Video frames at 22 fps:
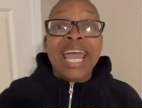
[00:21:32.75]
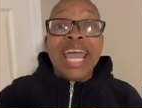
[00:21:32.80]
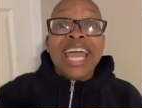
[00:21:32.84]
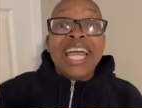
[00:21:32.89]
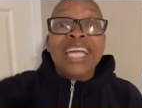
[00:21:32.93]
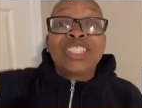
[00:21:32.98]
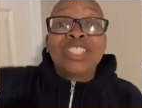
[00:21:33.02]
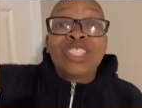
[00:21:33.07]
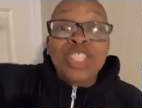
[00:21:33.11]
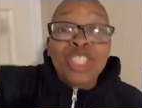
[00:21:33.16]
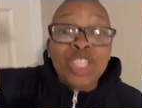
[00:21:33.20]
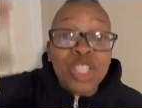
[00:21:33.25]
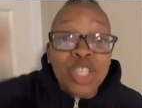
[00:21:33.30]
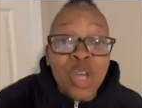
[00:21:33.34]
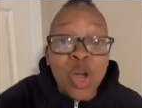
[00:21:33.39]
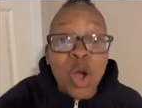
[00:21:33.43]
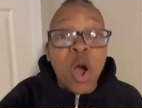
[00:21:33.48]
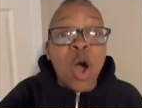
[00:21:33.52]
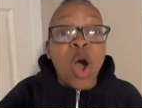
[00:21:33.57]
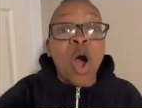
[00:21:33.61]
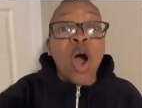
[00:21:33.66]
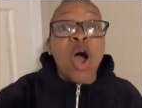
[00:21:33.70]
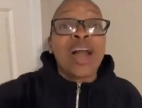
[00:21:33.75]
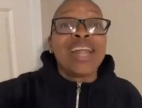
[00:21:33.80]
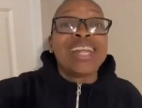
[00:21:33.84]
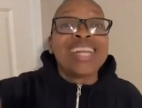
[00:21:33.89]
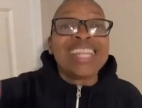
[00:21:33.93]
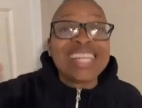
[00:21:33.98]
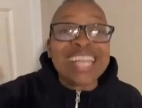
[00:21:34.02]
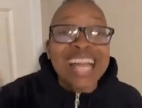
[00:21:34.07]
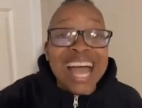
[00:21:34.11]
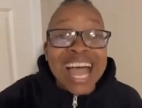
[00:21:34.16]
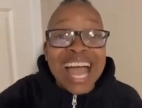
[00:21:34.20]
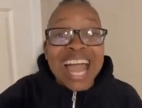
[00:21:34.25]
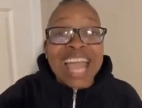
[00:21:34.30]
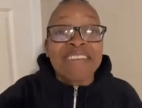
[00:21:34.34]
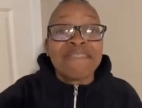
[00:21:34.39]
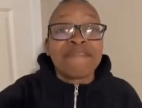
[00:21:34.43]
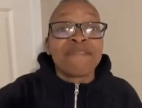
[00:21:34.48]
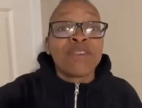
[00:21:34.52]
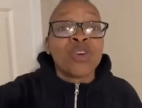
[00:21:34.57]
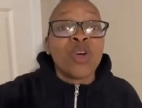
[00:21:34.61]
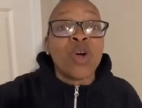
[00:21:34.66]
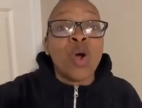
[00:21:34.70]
It's your life.